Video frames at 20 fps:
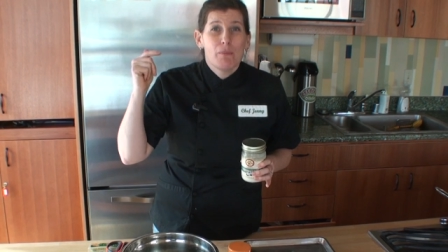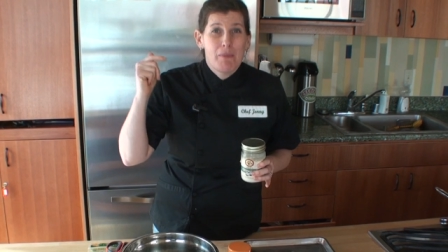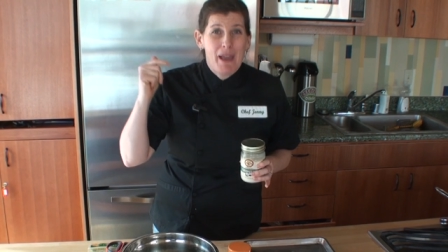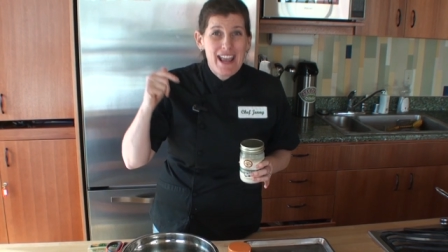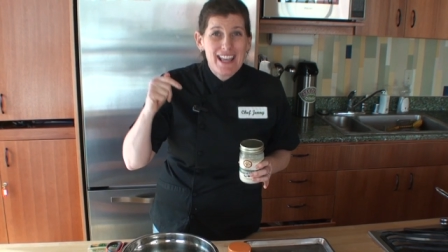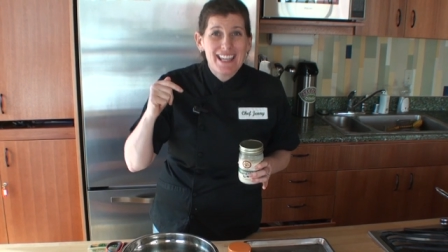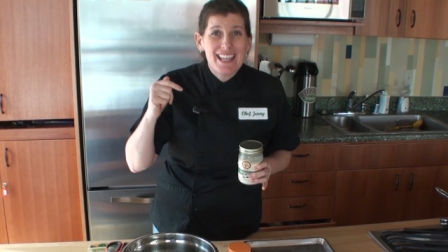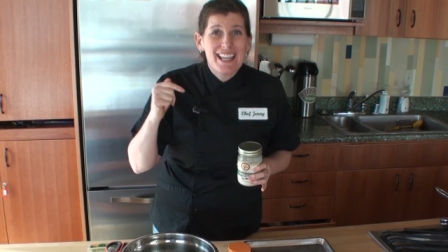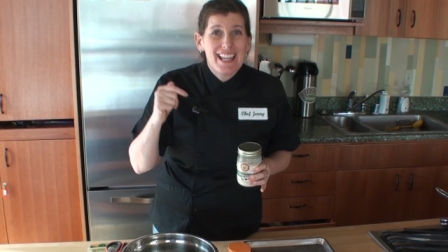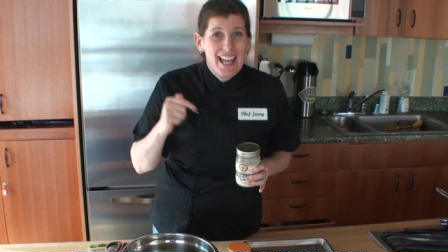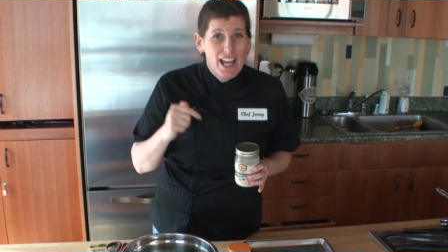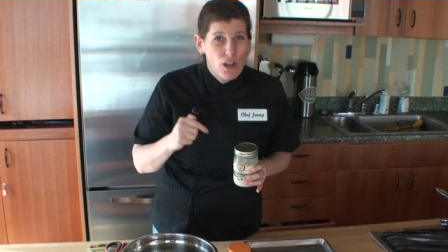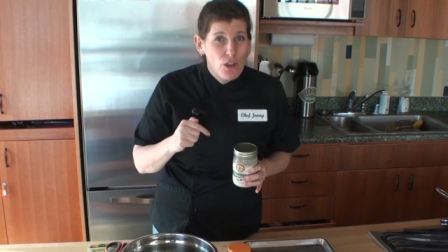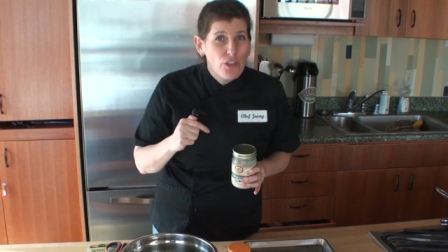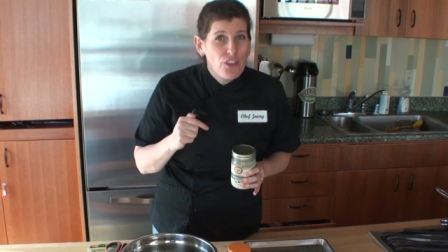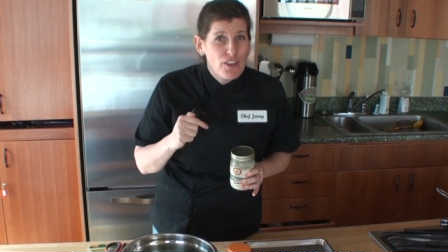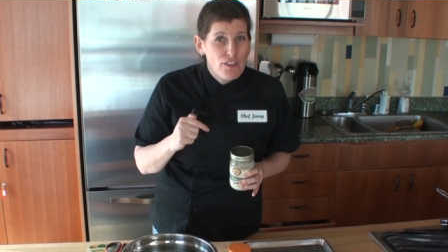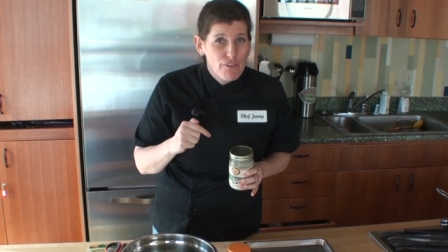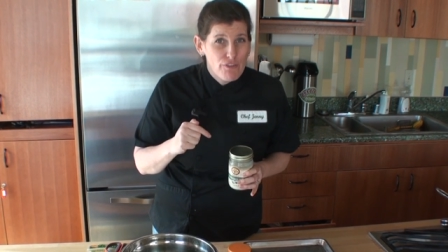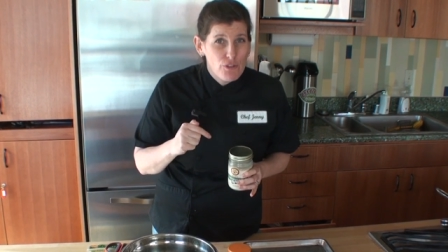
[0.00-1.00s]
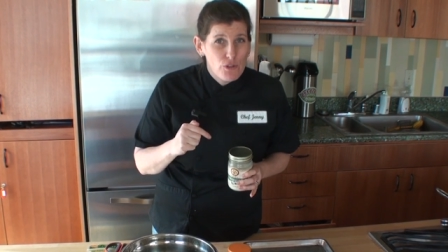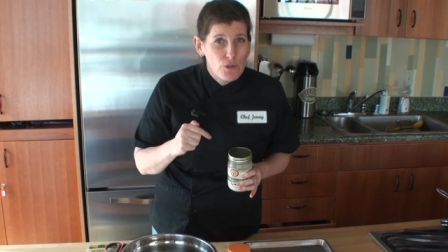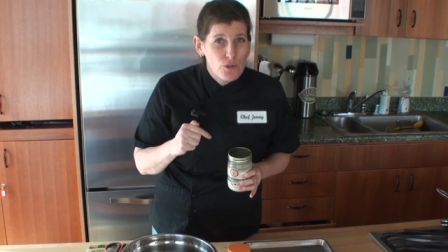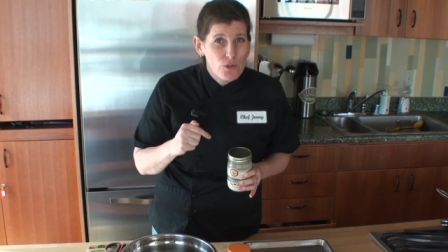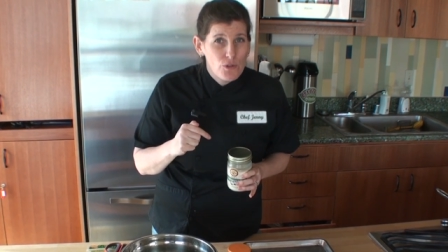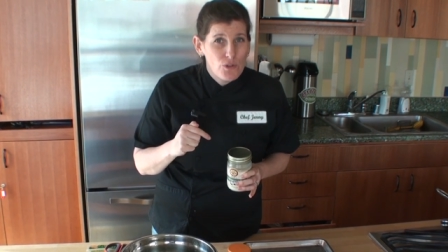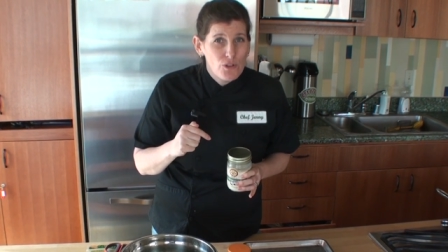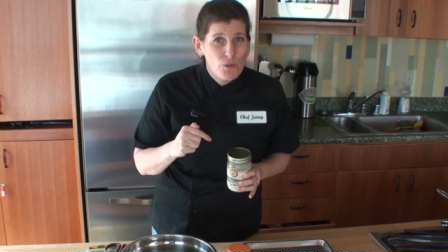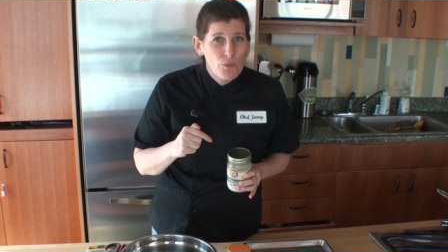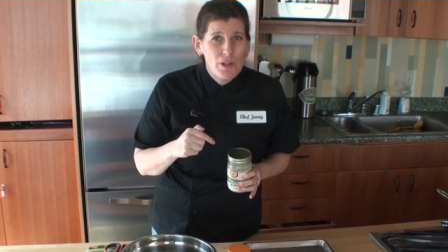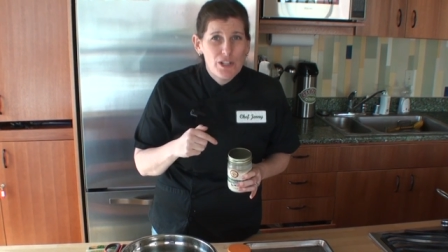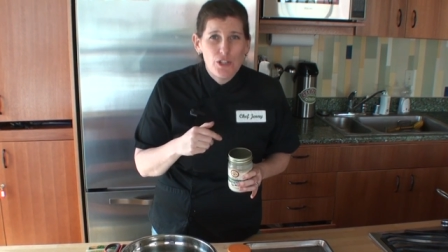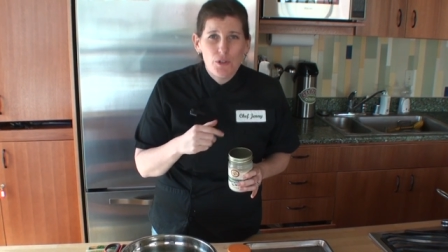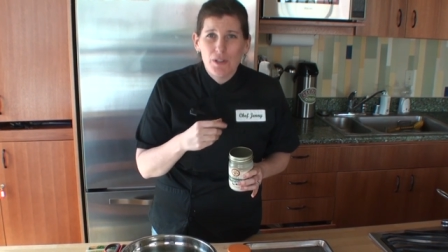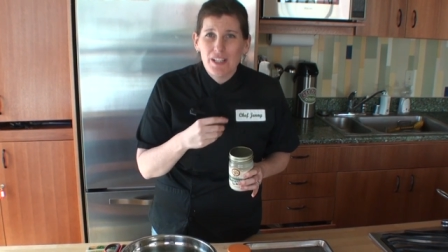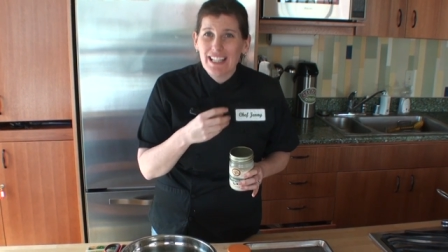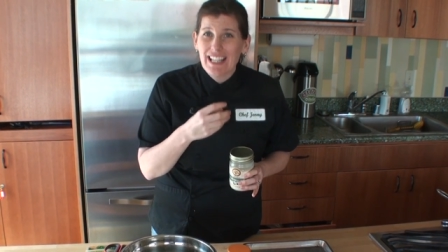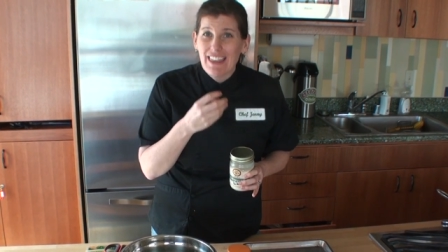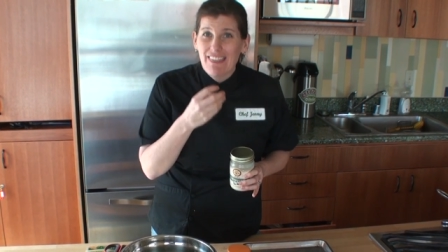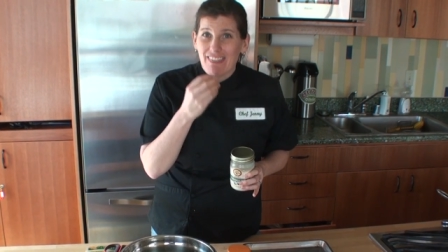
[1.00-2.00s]
making healthy food, when you
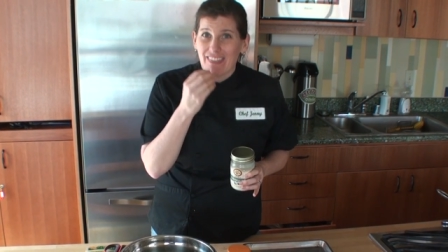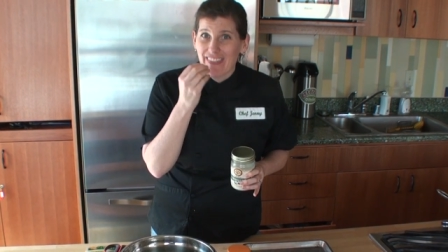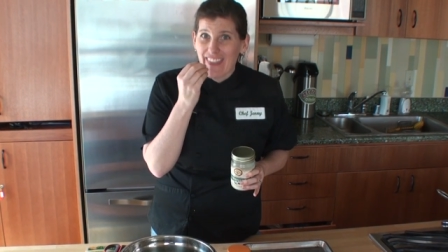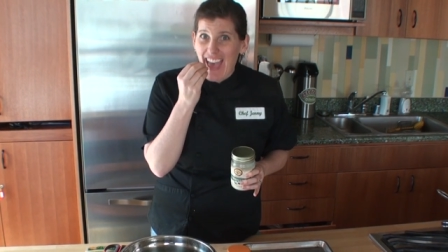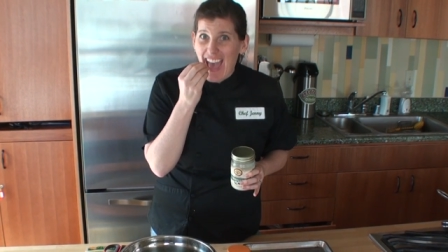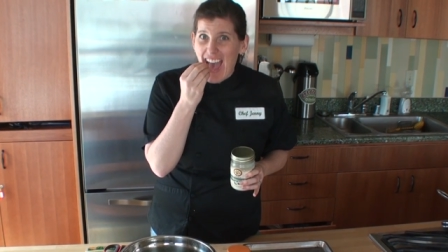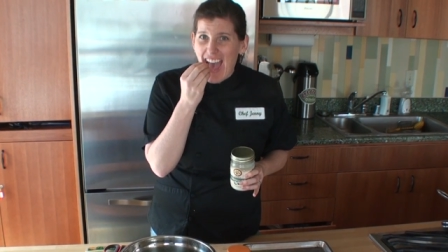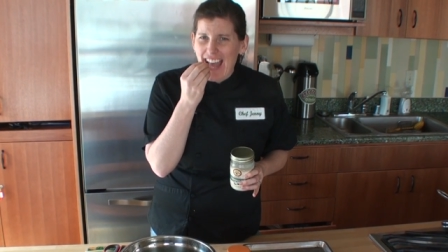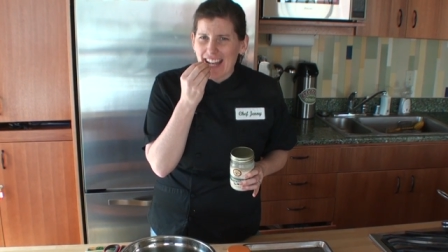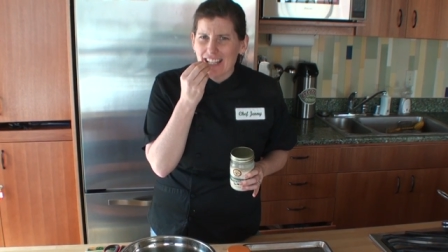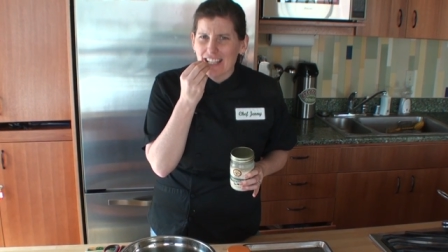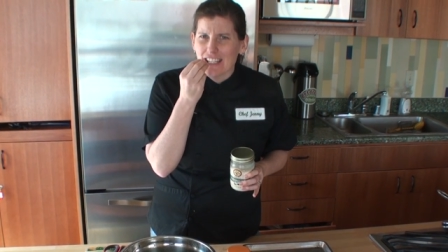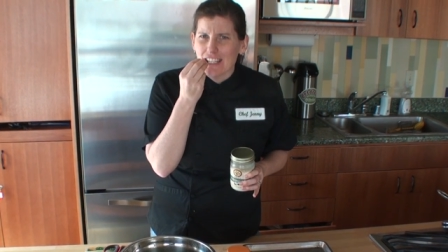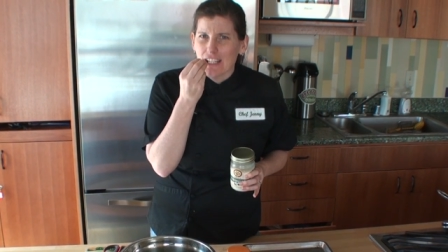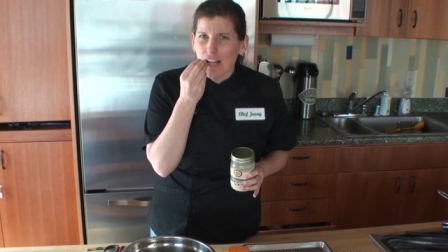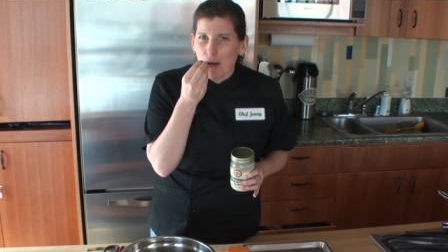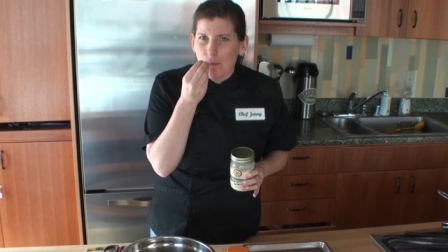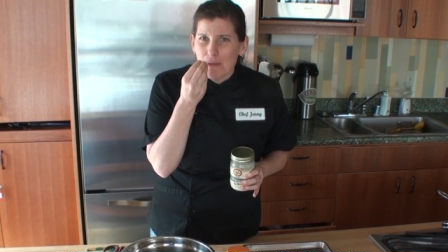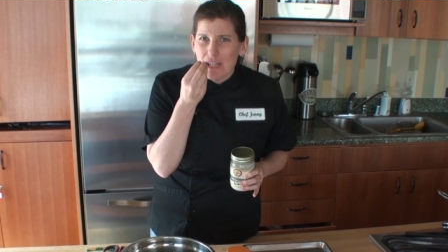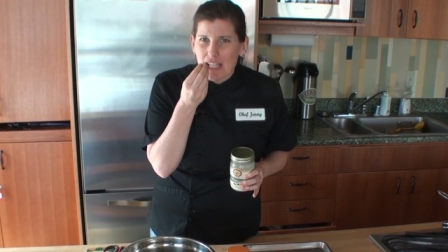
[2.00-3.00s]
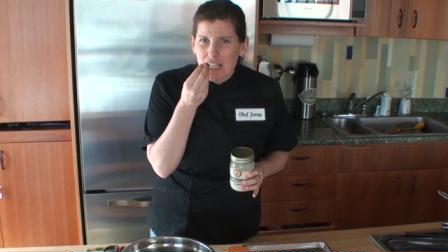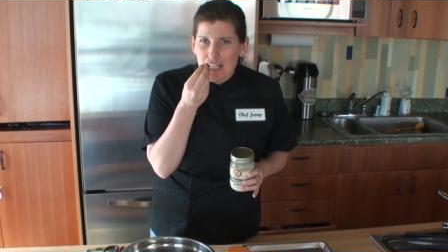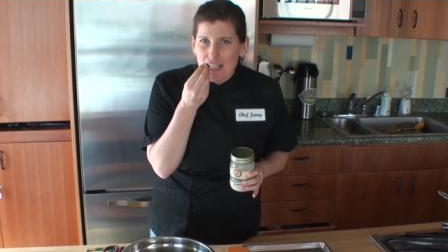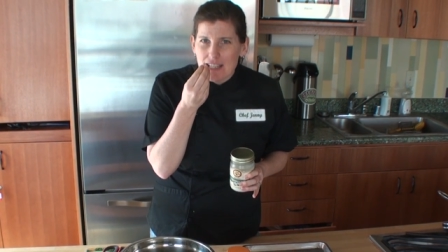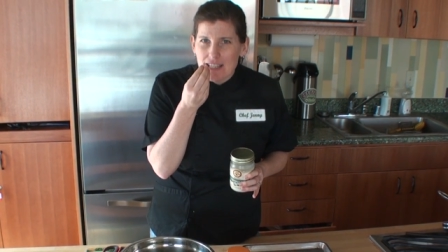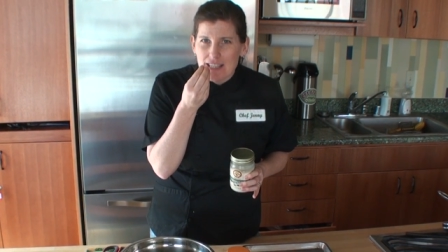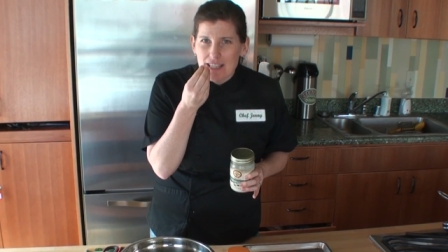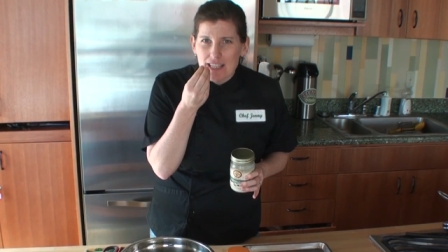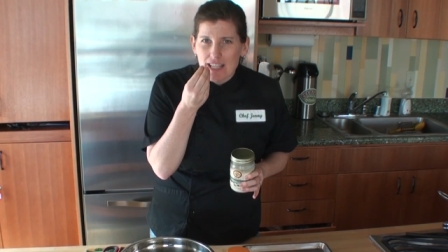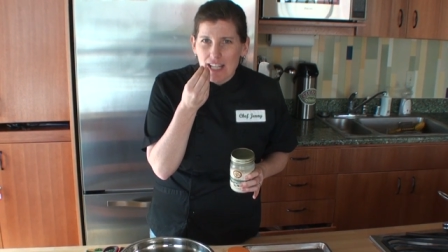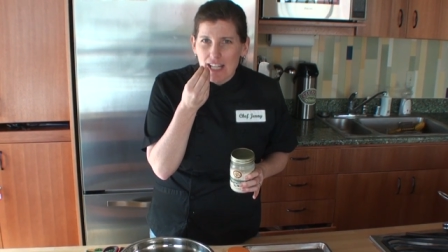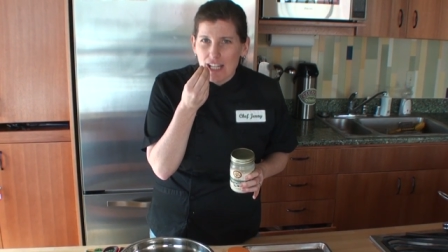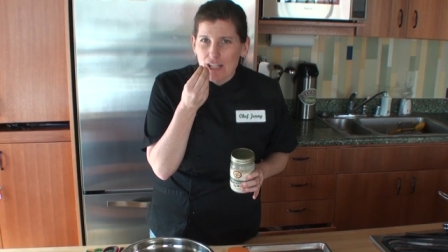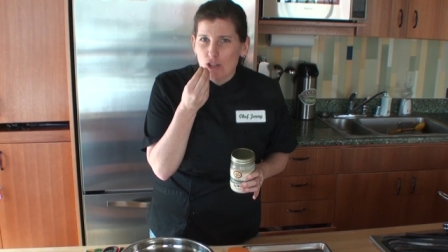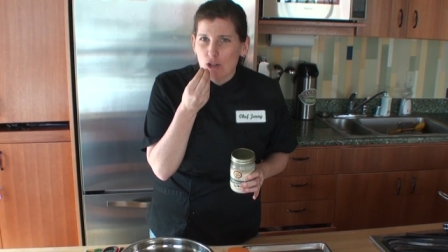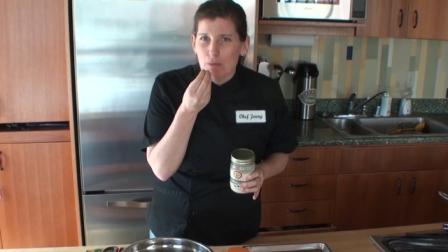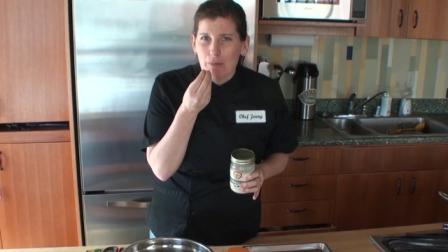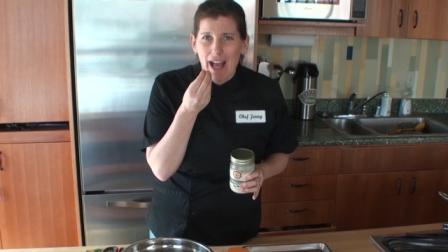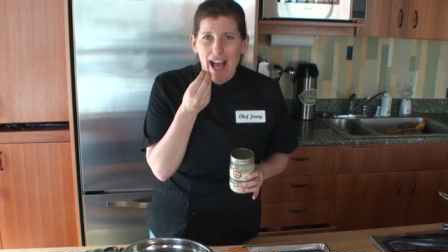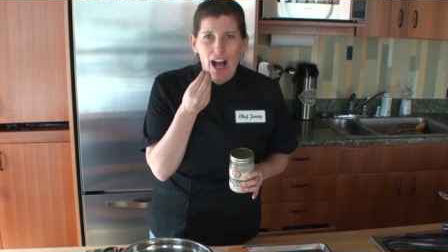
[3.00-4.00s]
can get that yumminess in
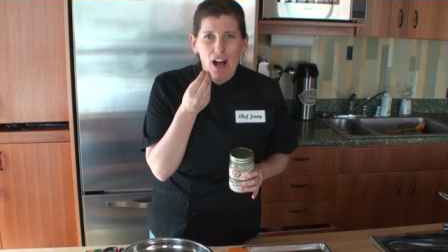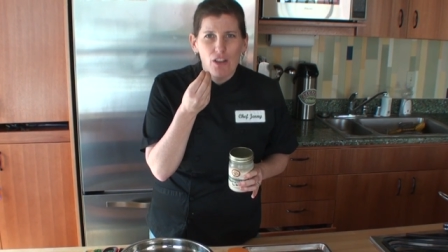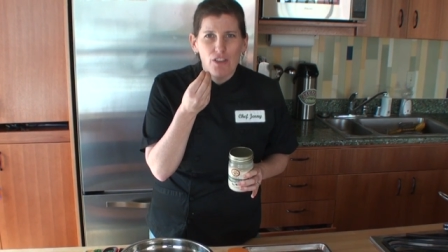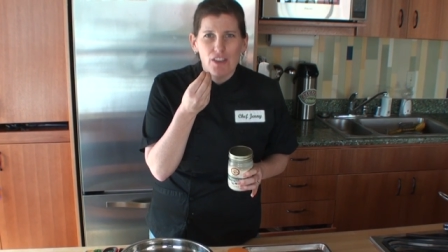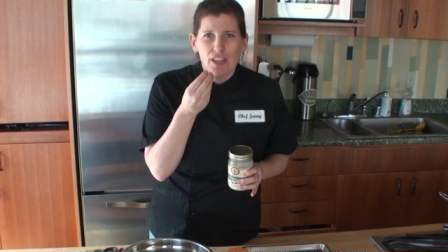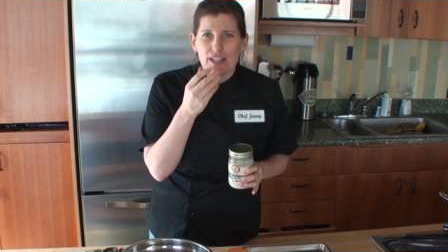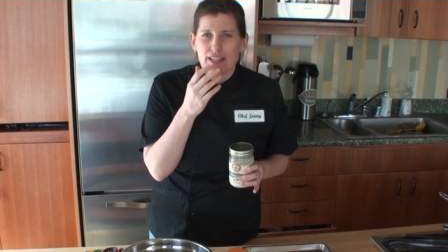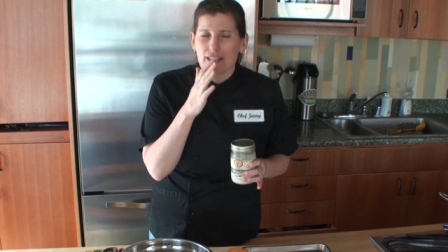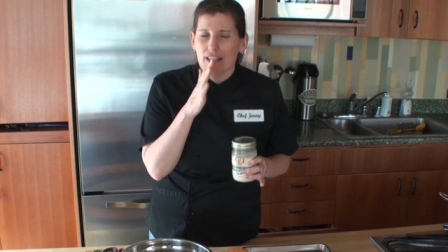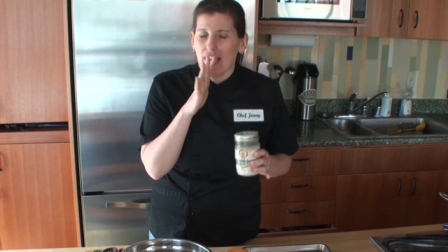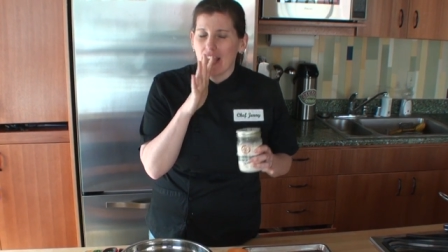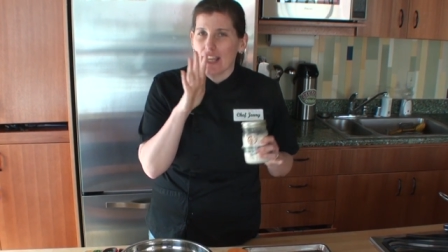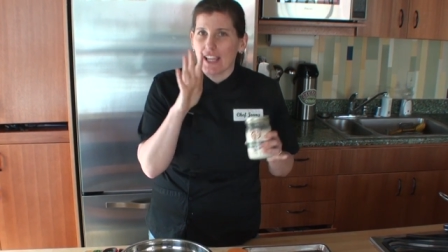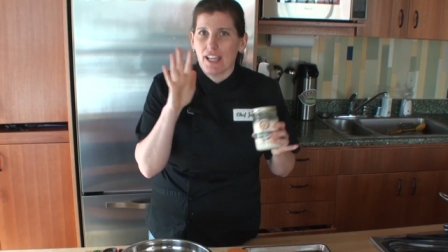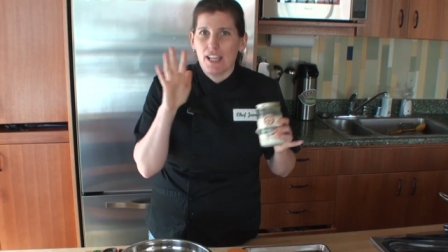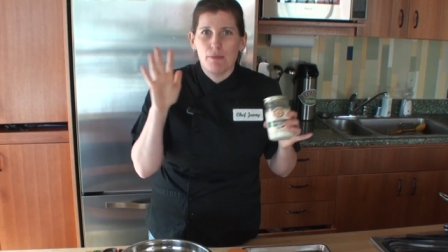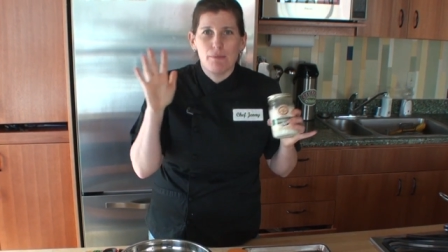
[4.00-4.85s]
your mouth, it's like,